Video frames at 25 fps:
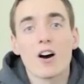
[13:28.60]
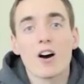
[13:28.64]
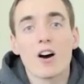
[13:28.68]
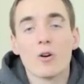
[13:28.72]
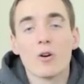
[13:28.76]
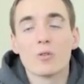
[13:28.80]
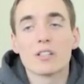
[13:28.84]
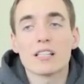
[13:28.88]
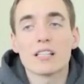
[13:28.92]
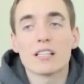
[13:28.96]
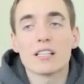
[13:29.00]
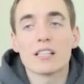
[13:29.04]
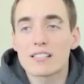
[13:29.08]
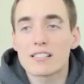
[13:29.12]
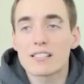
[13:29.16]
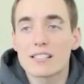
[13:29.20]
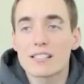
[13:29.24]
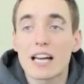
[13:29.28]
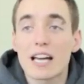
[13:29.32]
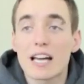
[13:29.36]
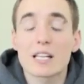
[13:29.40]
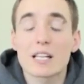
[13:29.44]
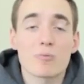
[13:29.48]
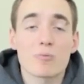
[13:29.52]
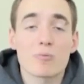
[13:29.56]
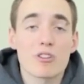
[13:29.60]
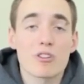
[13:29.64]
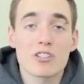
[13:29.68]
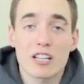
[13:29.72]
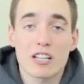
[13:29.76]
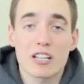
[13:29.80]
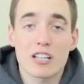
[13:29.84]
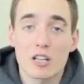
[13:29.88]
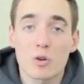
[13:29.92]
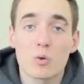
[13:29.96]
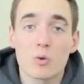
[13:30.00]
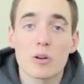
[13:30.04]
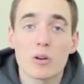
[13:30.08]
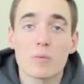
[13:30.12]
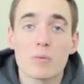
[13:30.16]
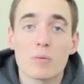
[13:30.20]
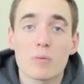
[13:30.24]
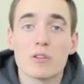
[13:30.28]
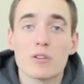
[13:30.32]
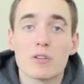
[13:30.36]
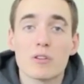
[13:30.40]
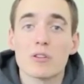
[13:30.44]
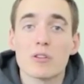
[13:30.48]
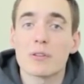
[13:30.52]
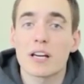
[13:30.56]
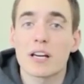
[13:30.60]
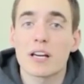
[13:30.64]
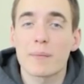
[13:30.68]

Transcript: only does Titus Project equip you to become